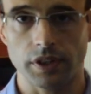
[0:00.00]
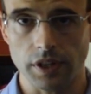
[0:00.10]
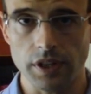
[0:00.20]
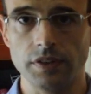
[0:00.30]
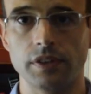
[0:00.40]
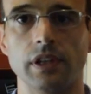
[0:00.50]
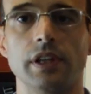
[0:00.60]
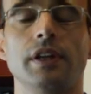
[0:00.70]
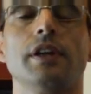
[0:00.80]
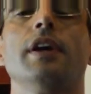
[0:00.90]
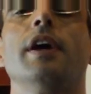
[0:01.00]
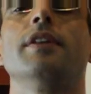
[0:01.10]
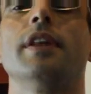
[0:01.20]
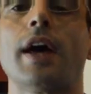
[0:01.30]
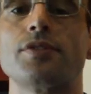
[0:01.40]
easily
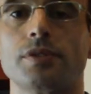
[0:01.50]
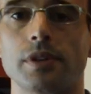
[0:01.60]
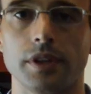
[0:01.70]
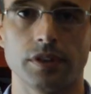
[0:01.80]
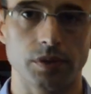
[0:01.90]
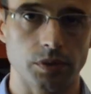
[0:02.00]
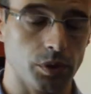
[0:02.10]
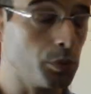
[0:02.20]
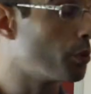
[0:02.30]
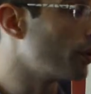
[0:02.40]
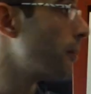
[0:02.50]
and naturally. So, don't worry